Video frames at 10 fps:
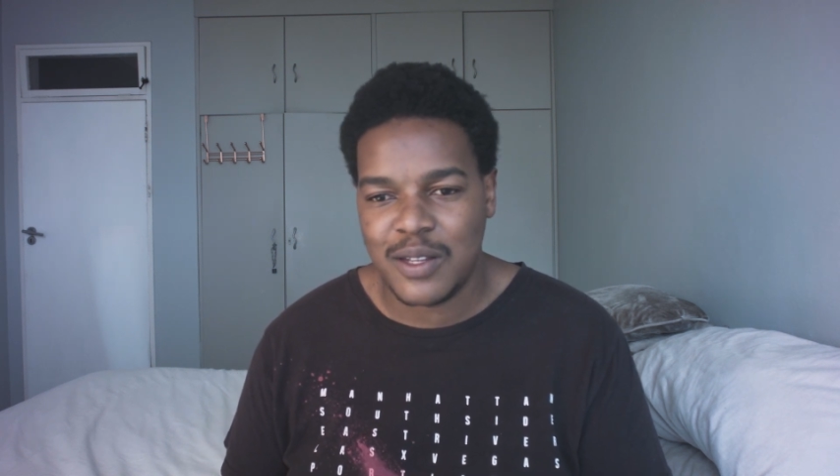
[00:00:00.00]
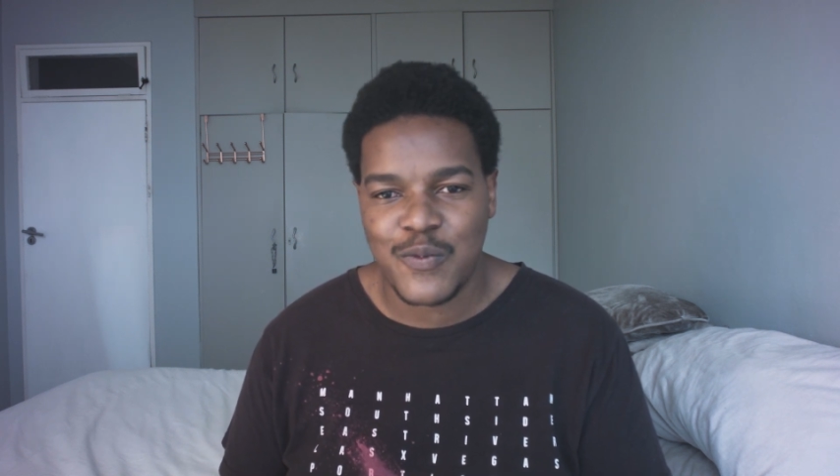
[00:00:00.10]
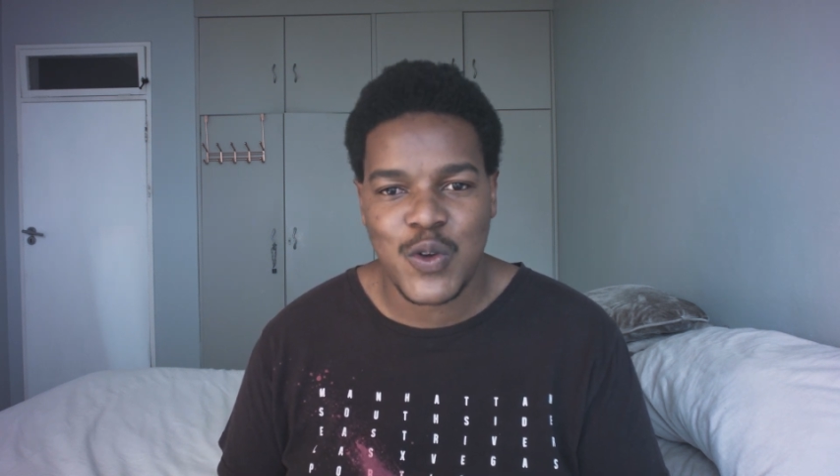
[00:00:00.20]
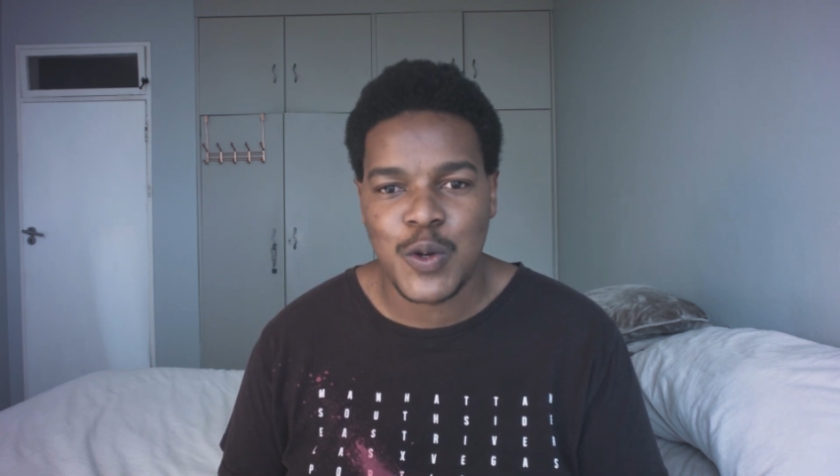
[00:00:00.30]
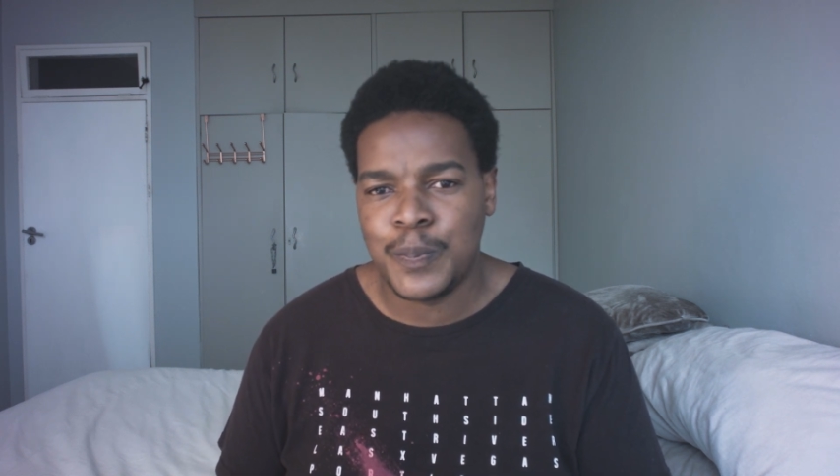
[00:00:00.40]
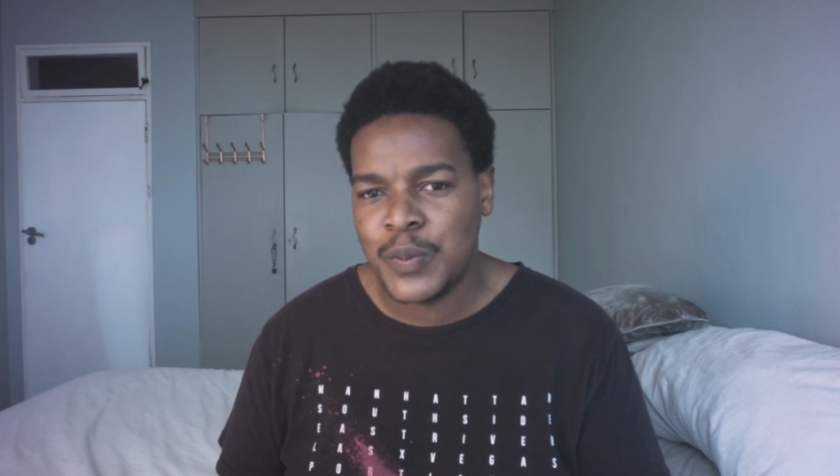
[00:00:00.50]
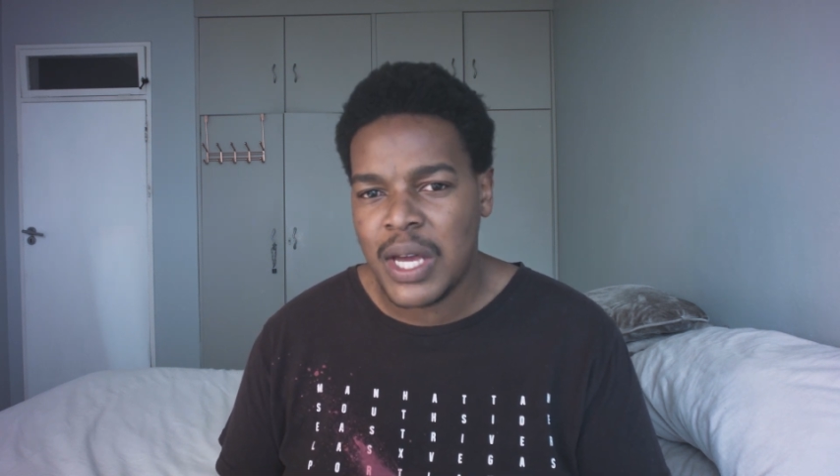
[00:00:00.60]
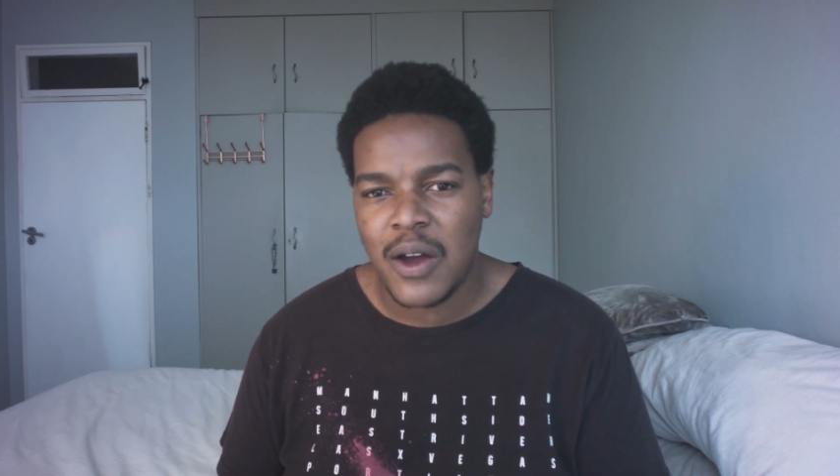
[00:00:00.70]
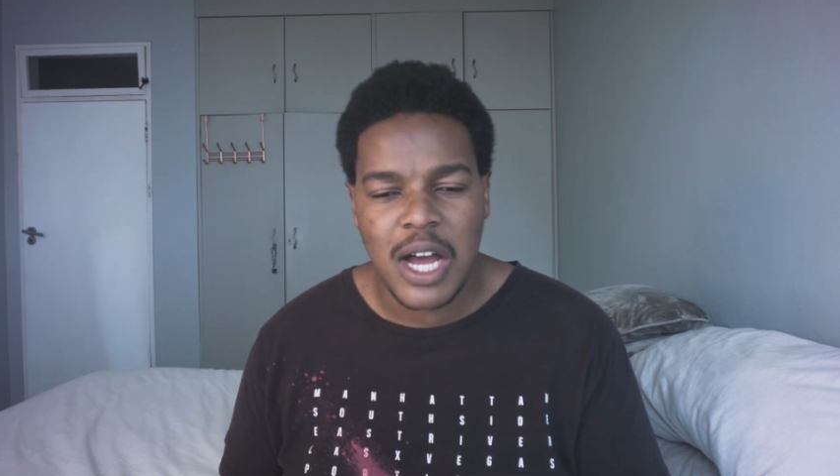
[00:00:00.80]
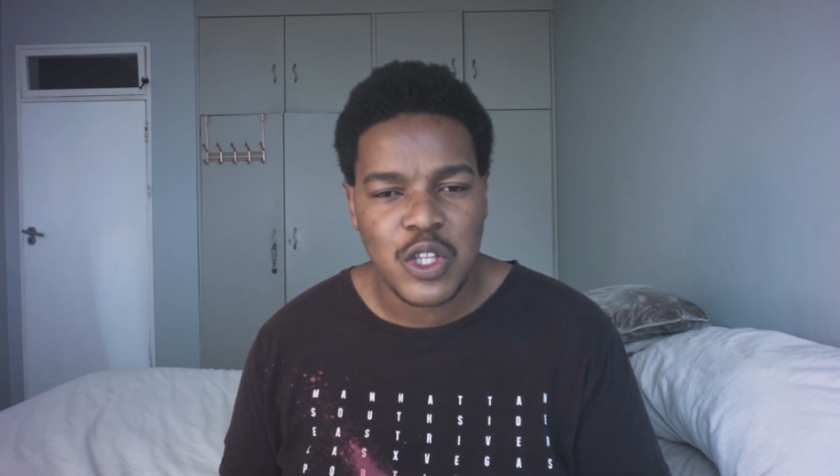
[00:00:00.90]
film,
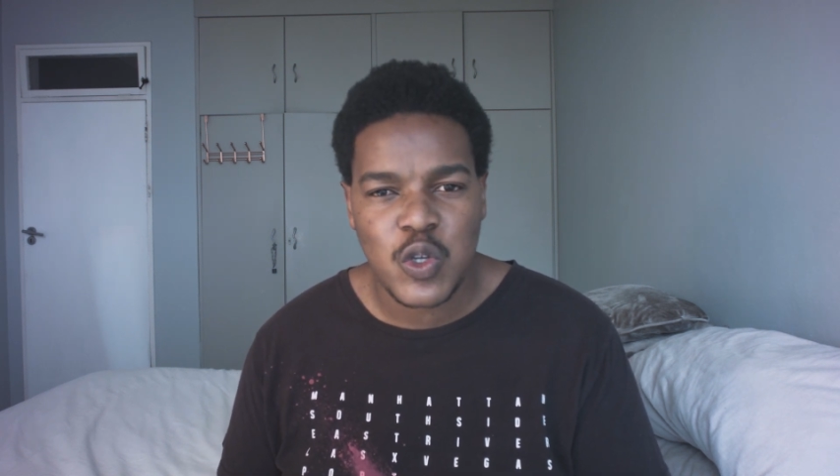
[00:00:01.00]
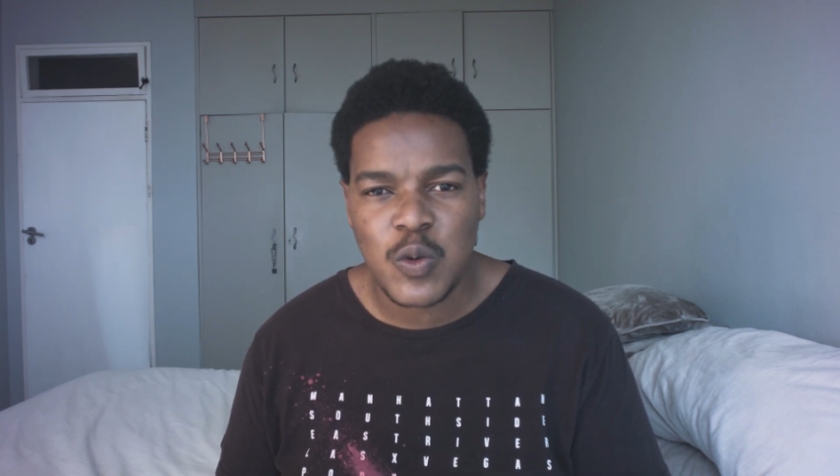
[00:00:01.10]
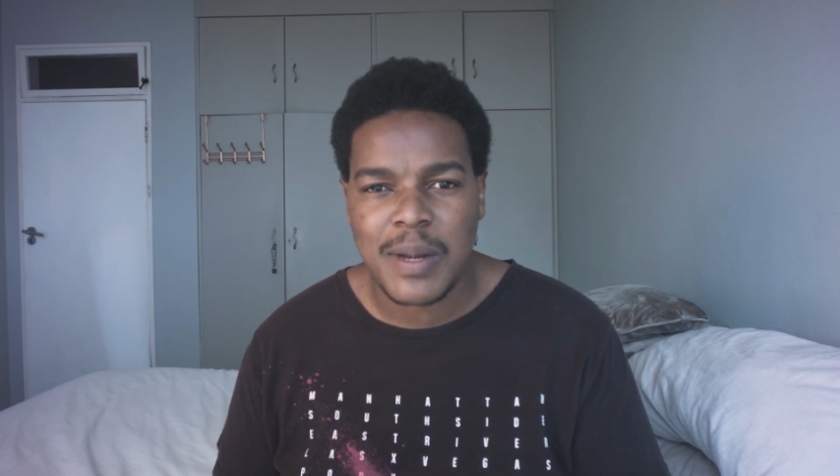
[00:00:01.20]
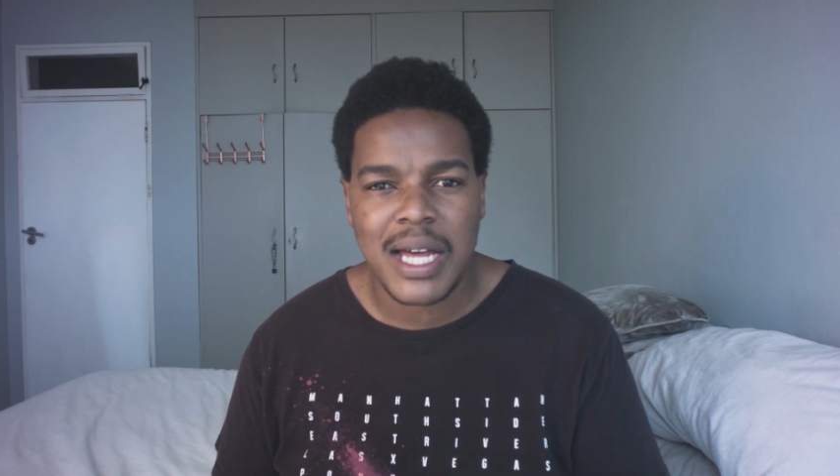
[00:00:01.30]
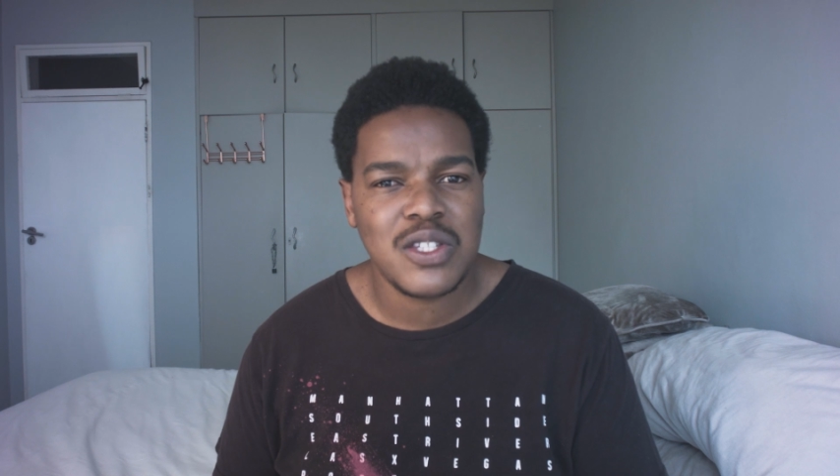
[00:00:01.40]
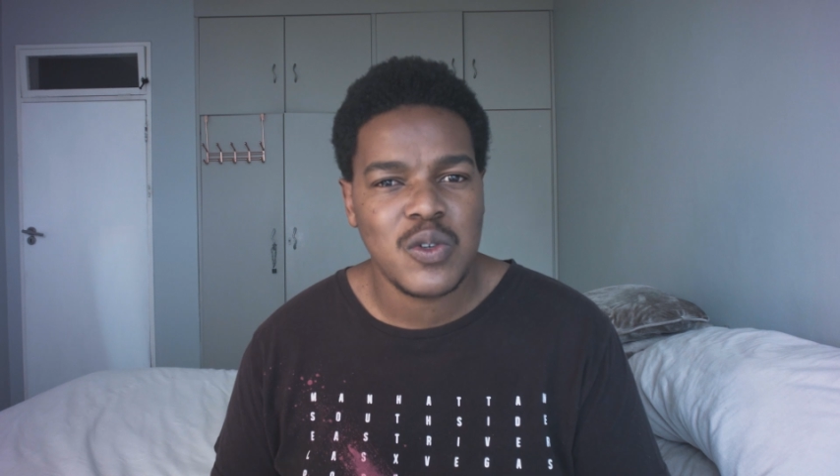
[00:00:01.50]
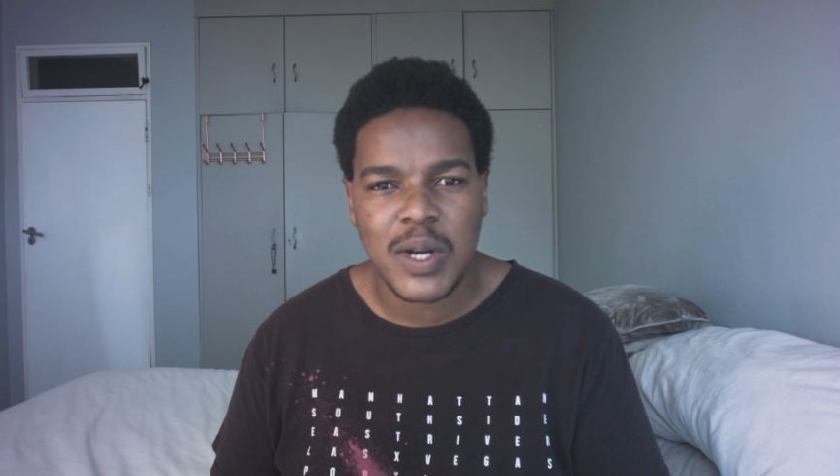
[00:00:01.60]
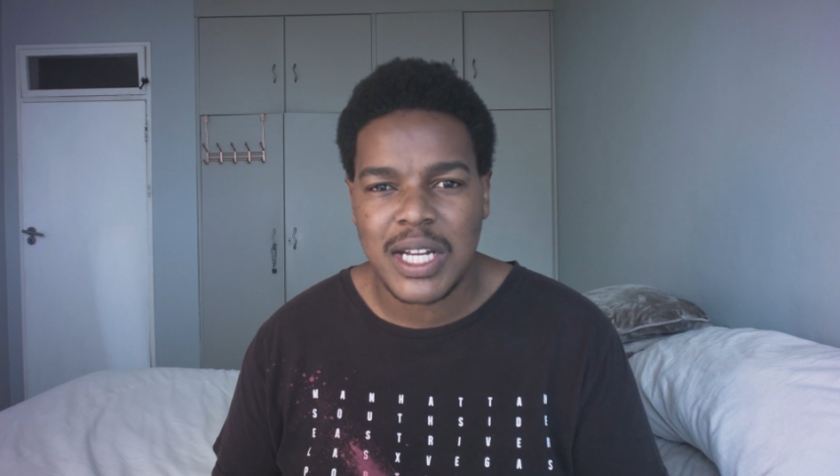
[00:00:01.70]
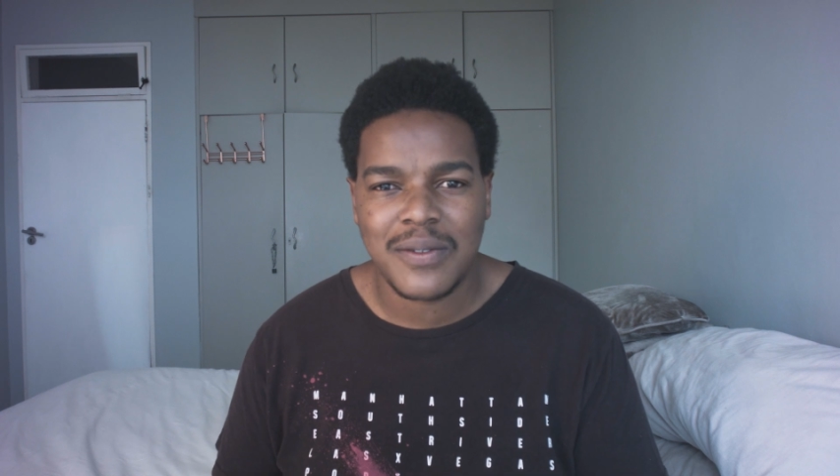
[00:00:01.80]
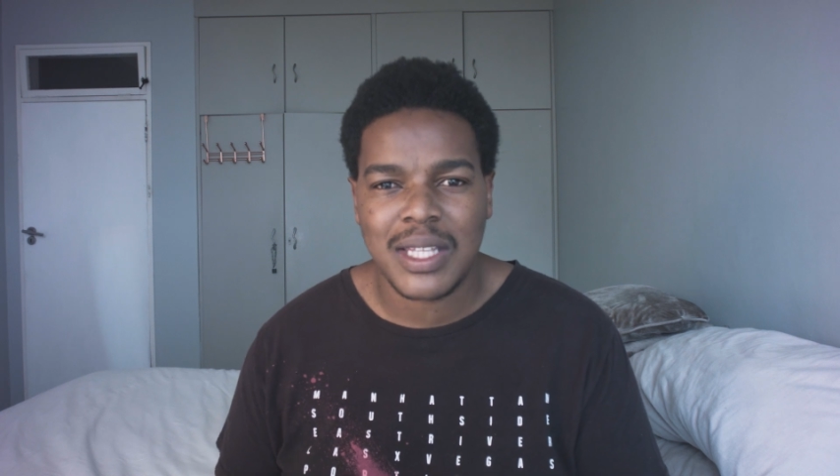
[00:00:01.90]
2 months or
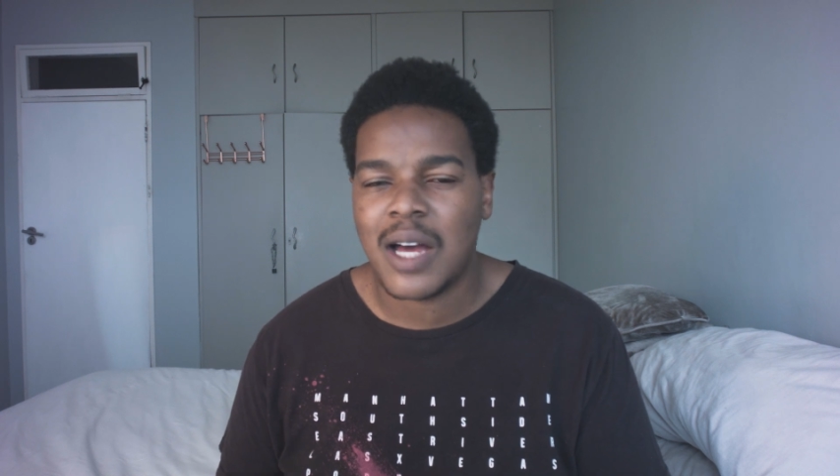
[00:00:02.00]
whatever.